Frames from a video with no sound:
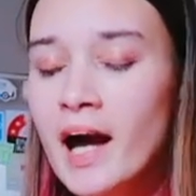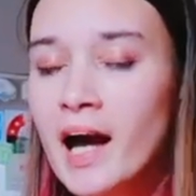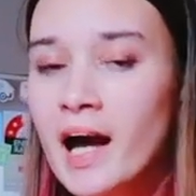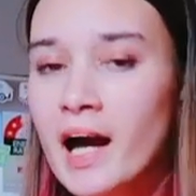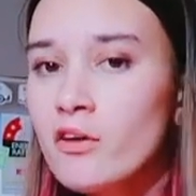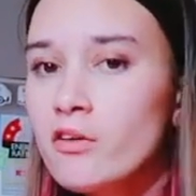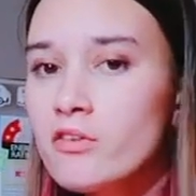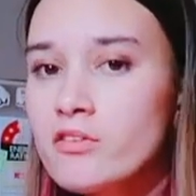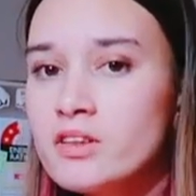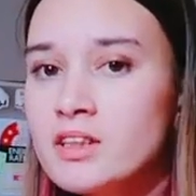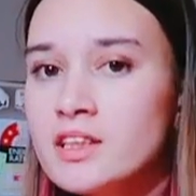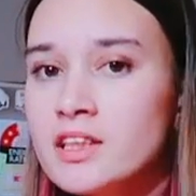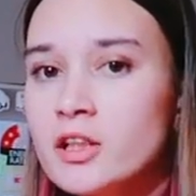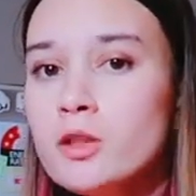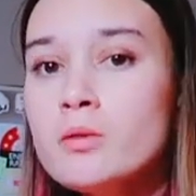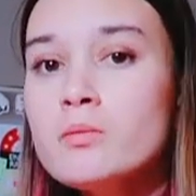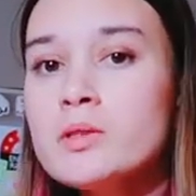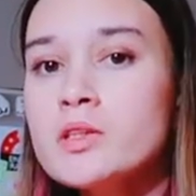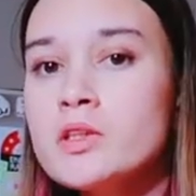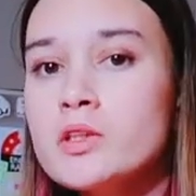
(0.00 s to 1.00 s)
However,
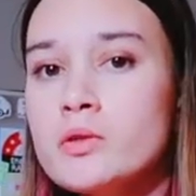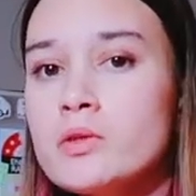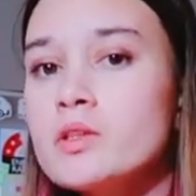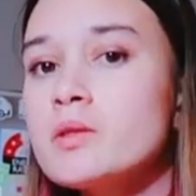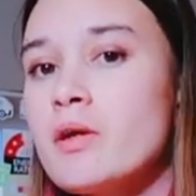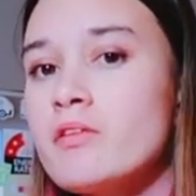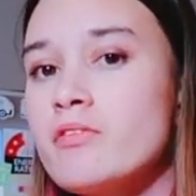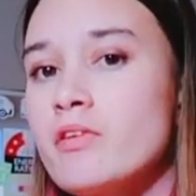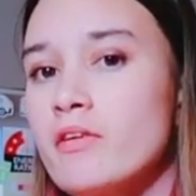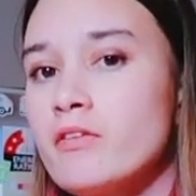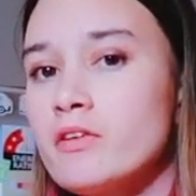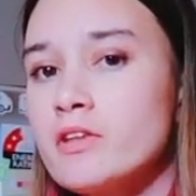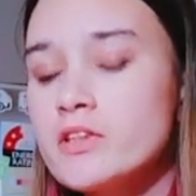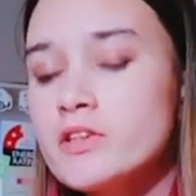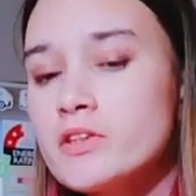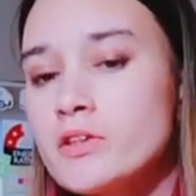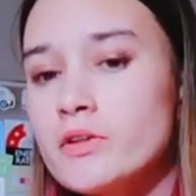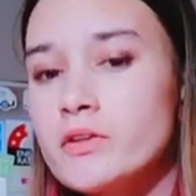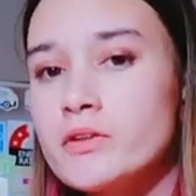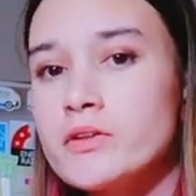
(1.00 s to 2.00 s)
tiramisu is my favorite
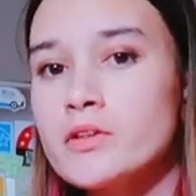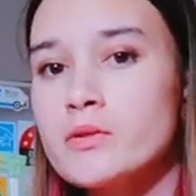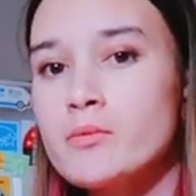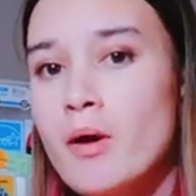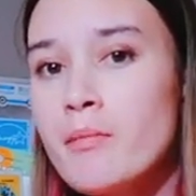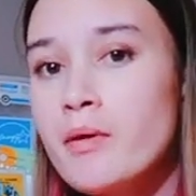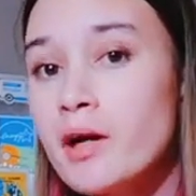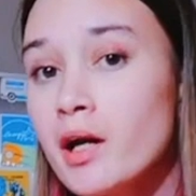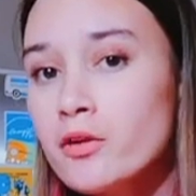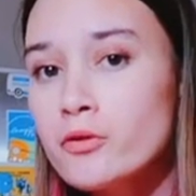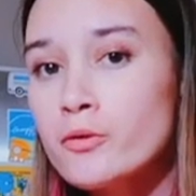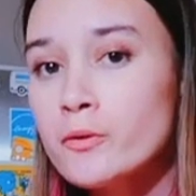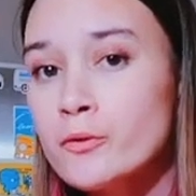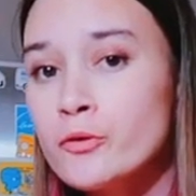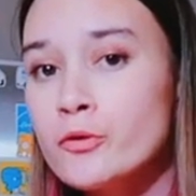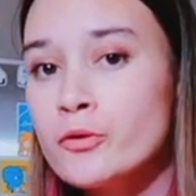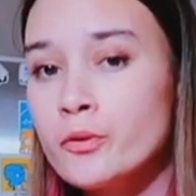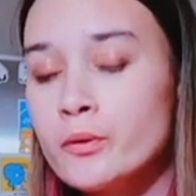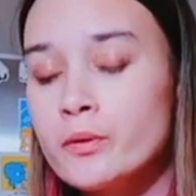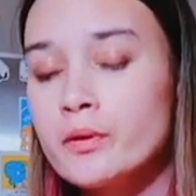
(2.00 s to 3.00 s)
dessert, so maybe I do
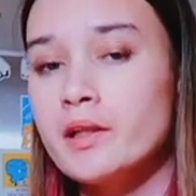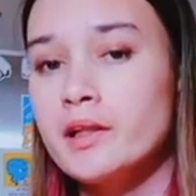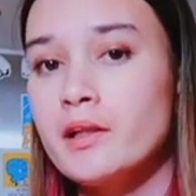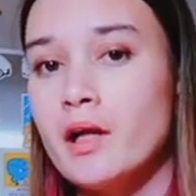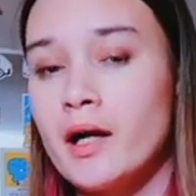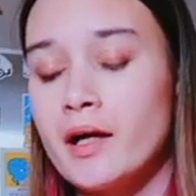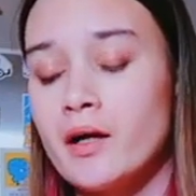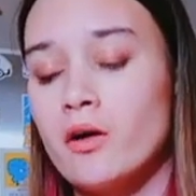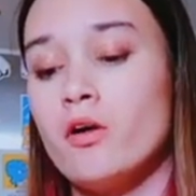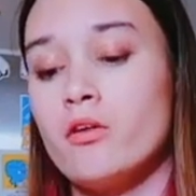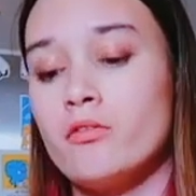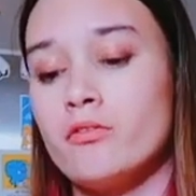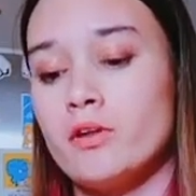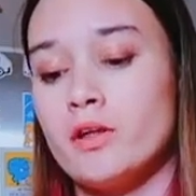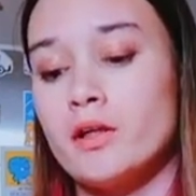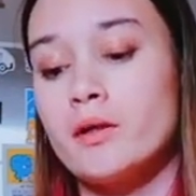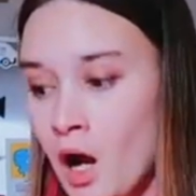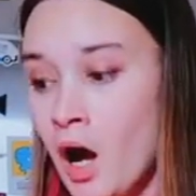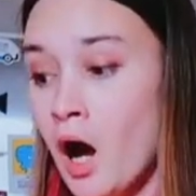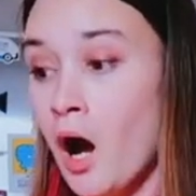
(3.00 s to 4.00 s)
truly like
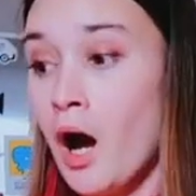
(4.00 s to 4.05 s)
coffee.